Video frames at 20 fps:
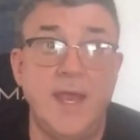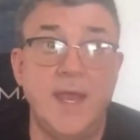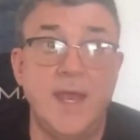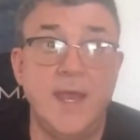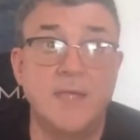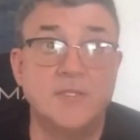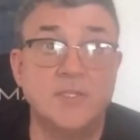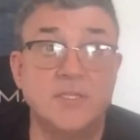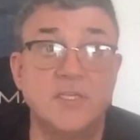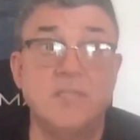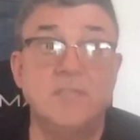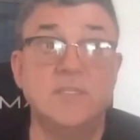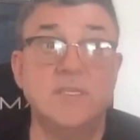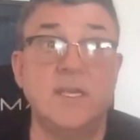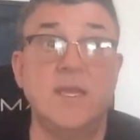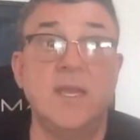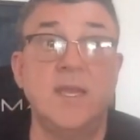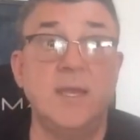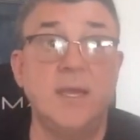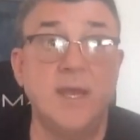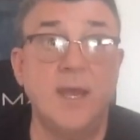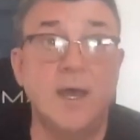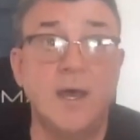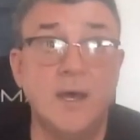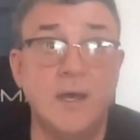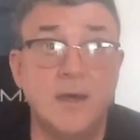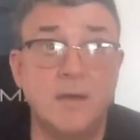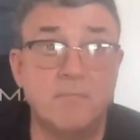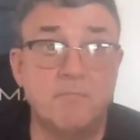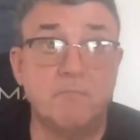and she's
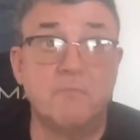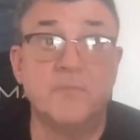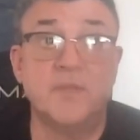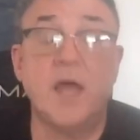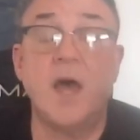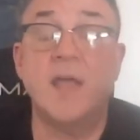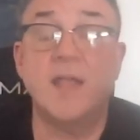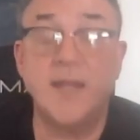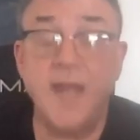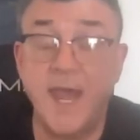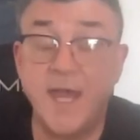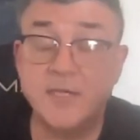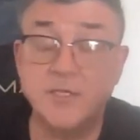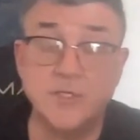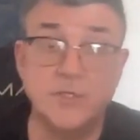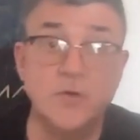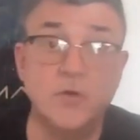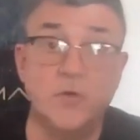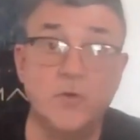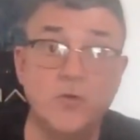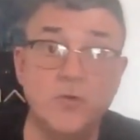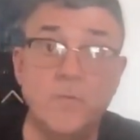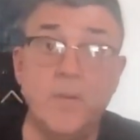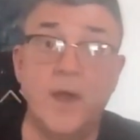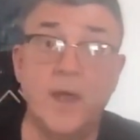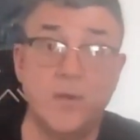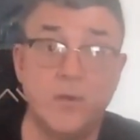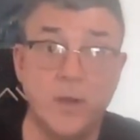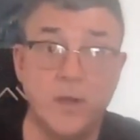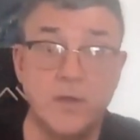a uh, Thai national
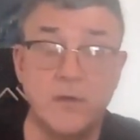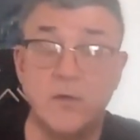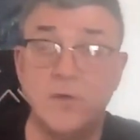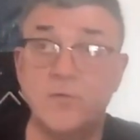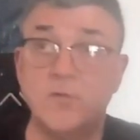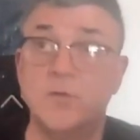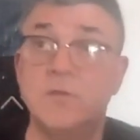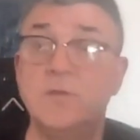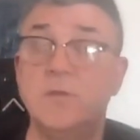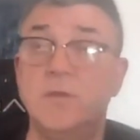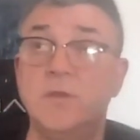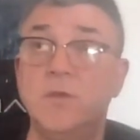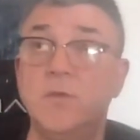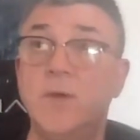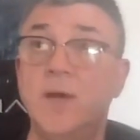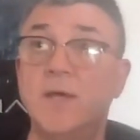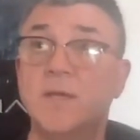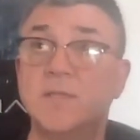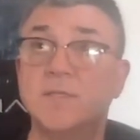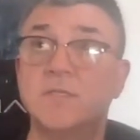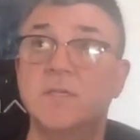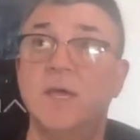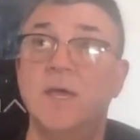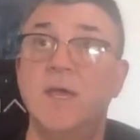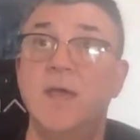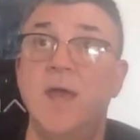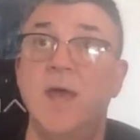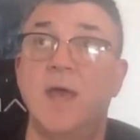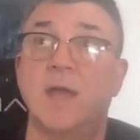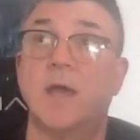who migrated over to the
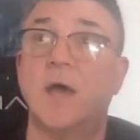U.S.